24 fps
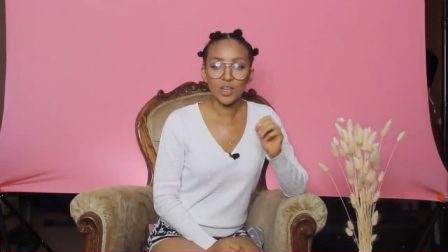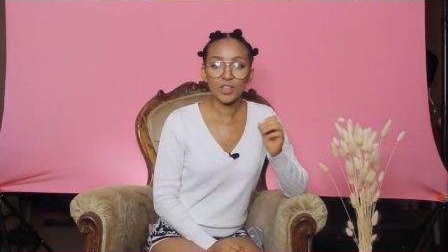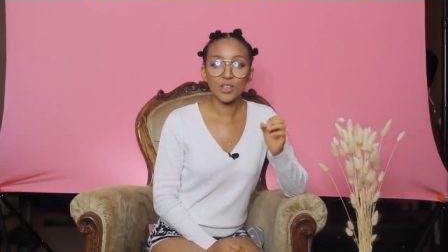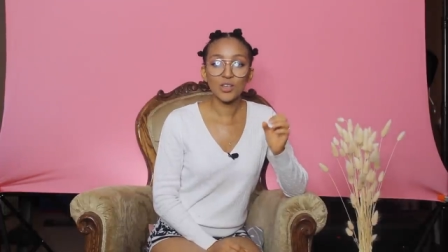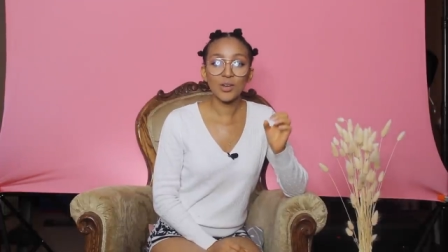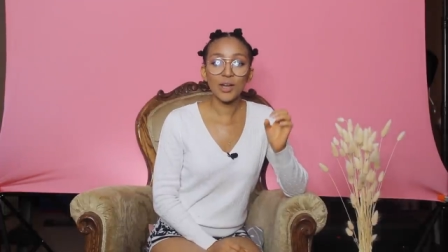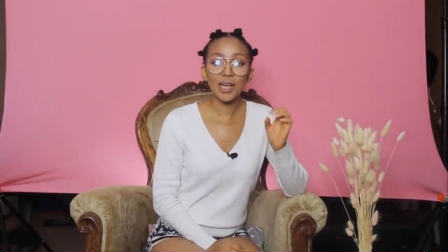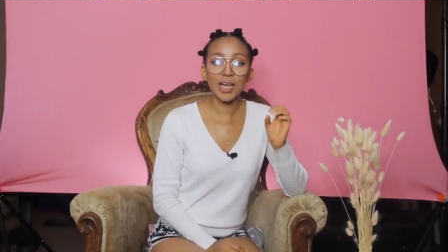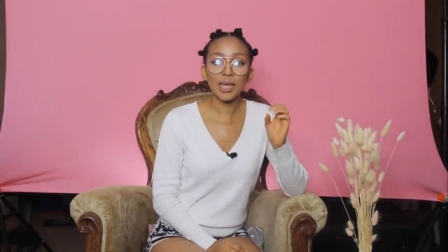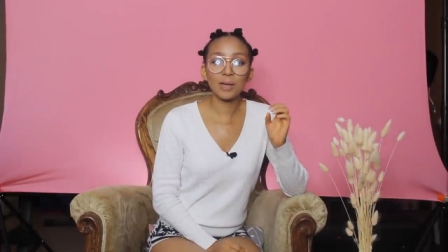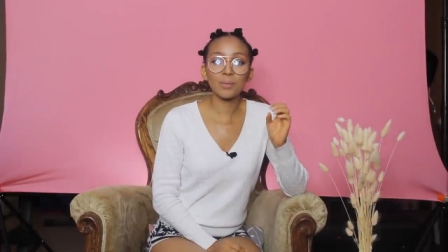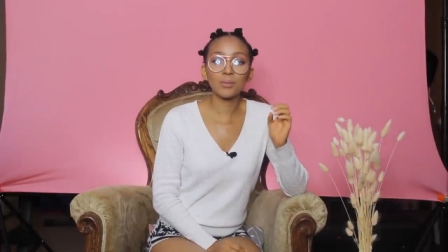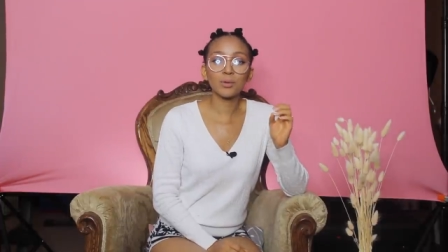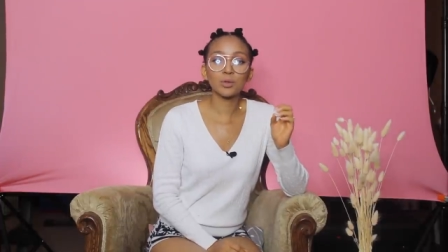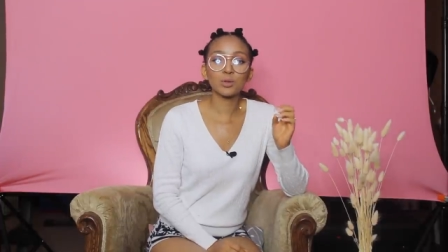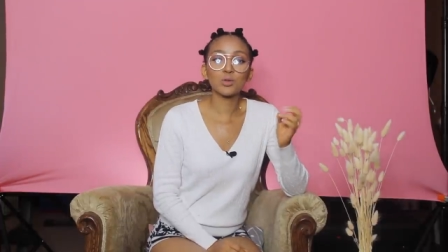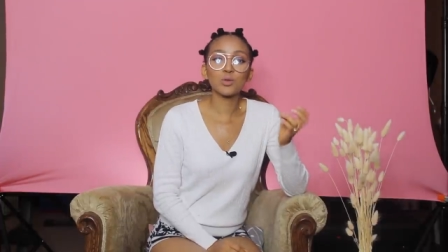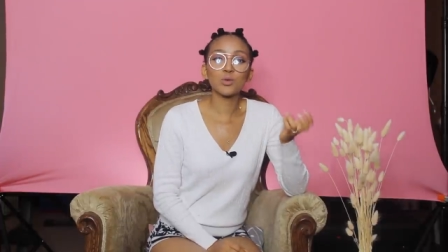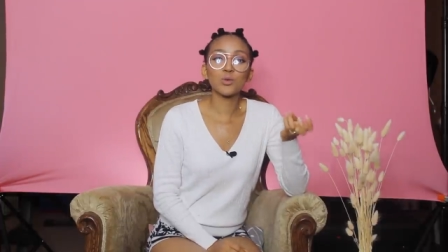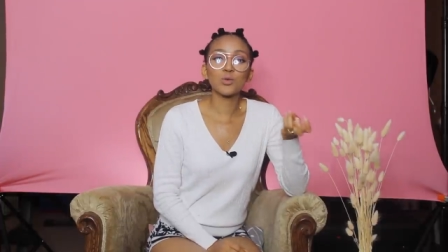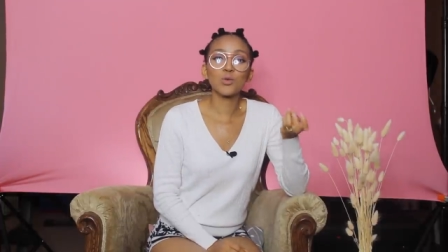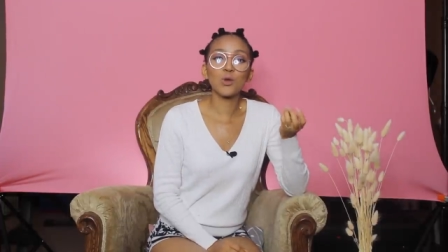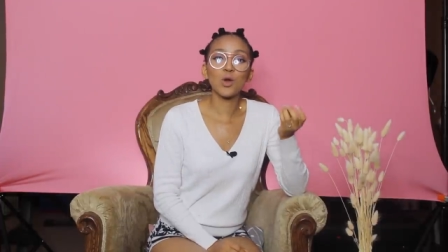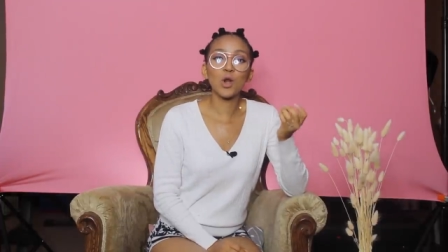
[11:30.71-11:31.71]
You're able
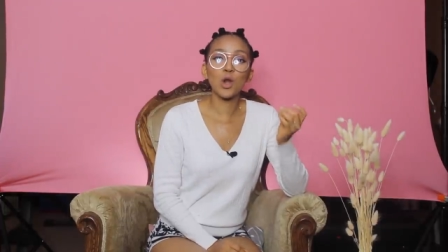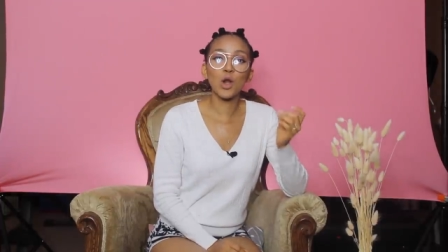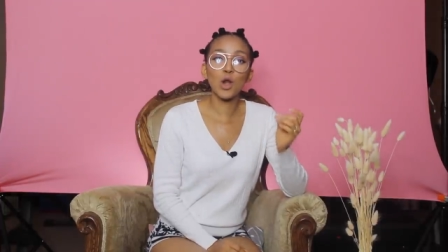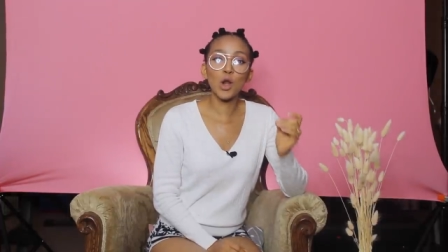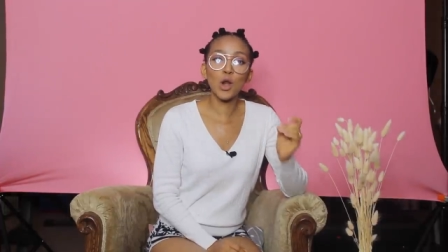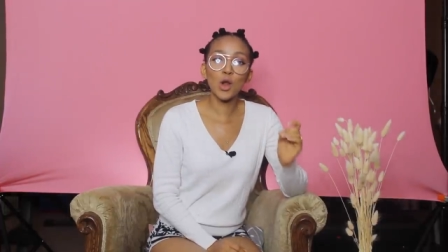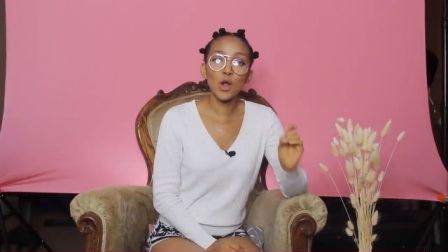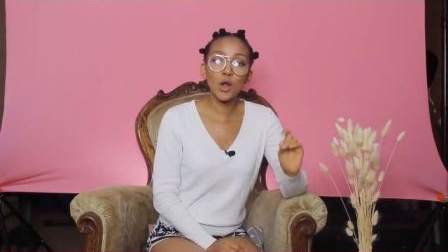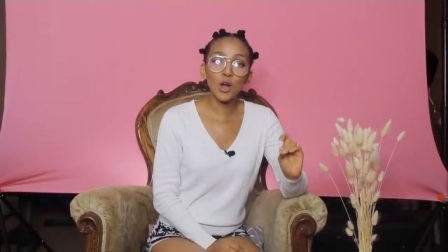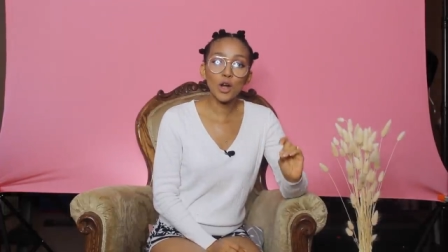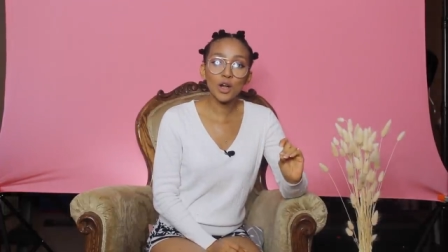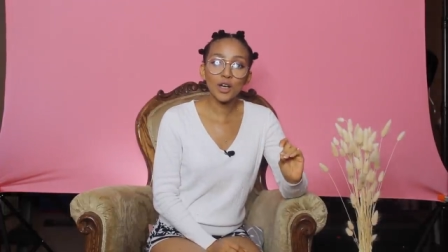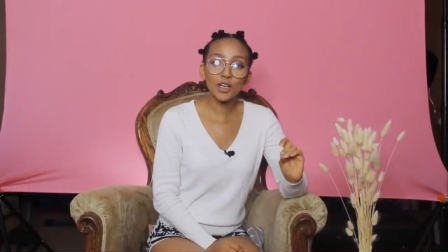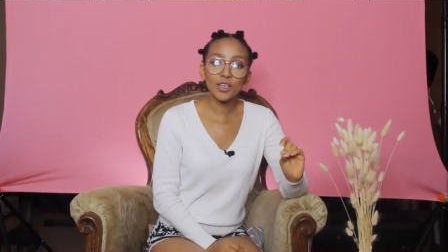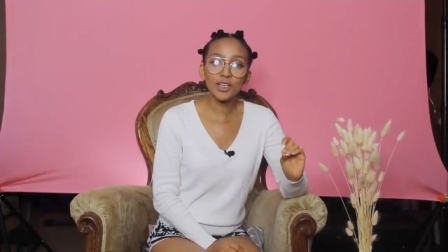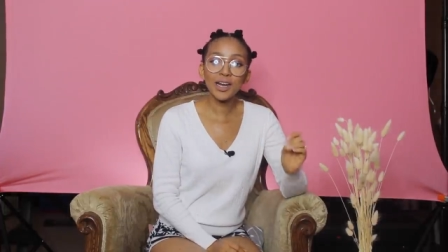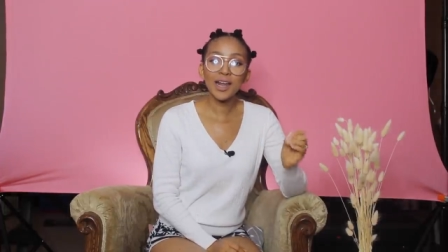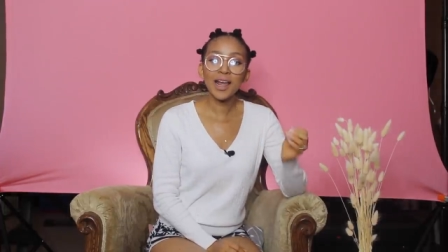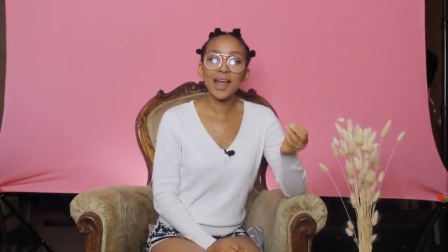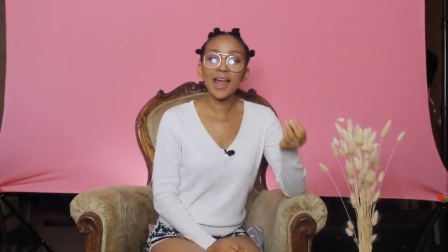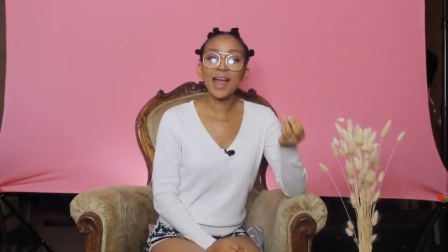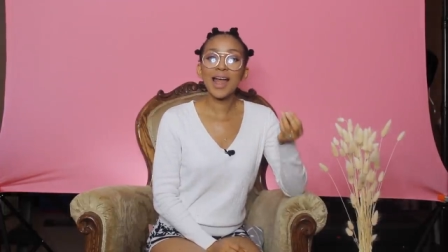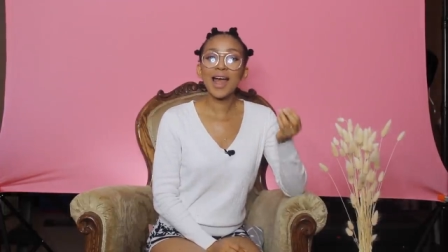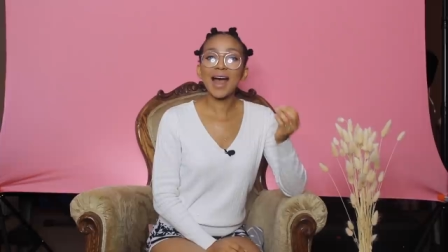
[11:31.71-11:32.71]
to
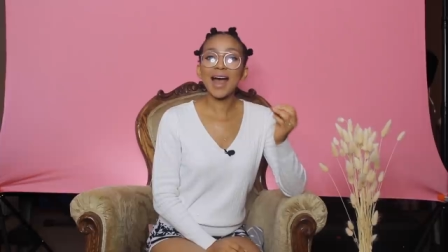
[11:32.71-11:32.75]
learn,